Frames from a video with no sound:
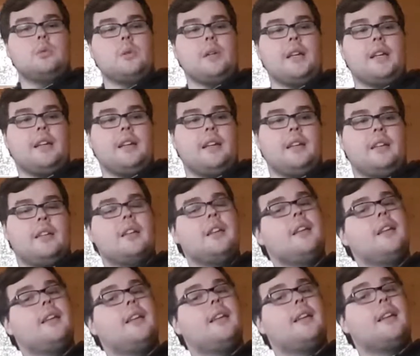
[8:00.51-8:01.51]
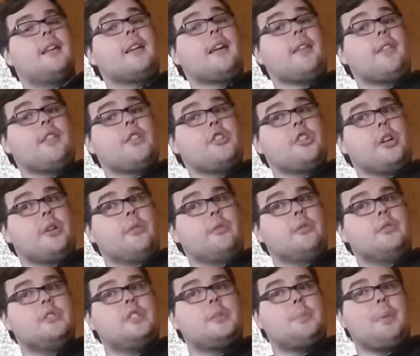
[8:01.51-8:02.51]
where Gethin
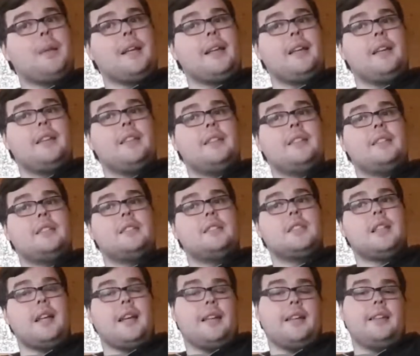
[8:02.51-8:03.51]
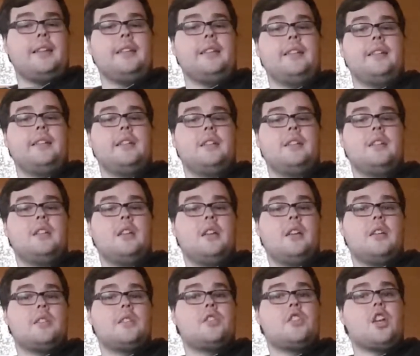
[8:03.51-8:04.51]
Jones plays a
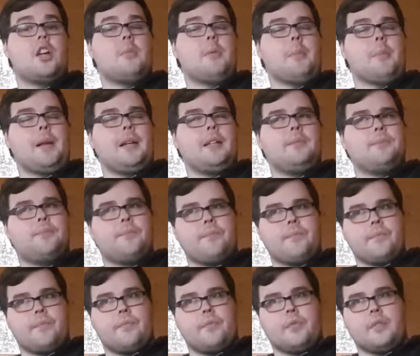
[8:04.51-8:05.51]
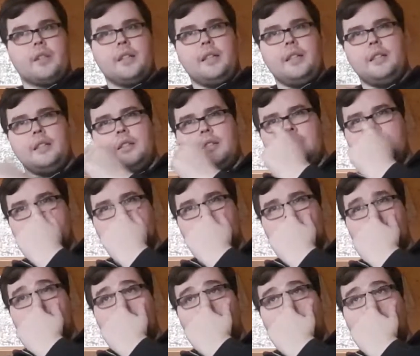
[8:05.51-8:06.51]
Cyberman in
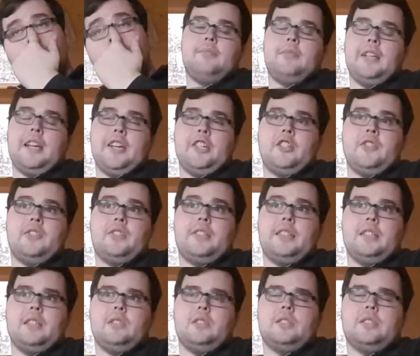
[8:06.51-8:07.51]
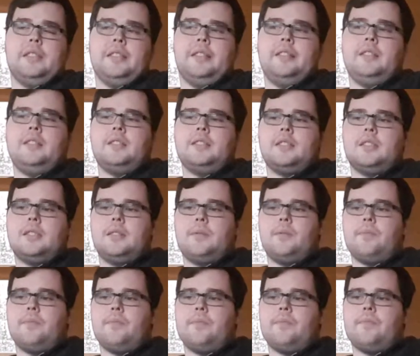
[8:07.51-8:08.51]
the Age of Steel scenes
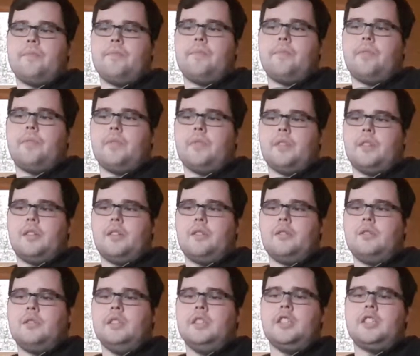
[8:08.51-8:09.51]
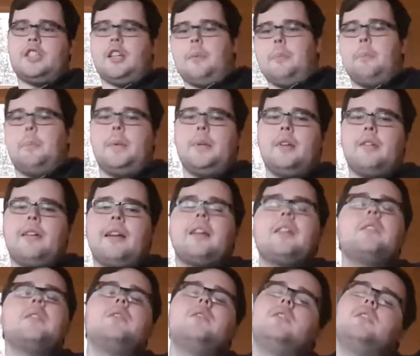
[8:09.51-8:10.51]
and stomping
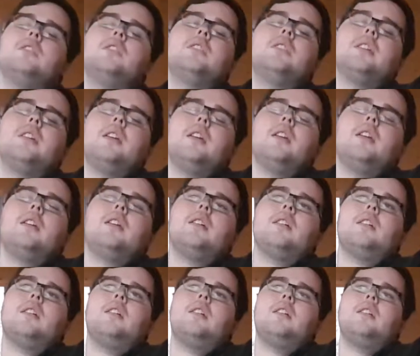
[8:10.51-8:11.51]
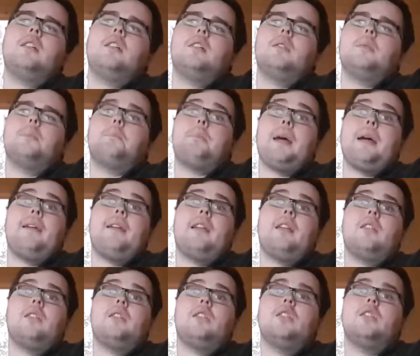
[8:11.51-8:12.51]
around
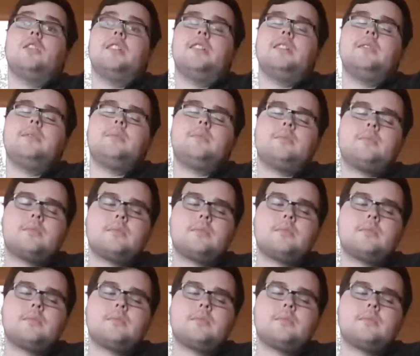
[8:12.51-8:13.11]
parallel London.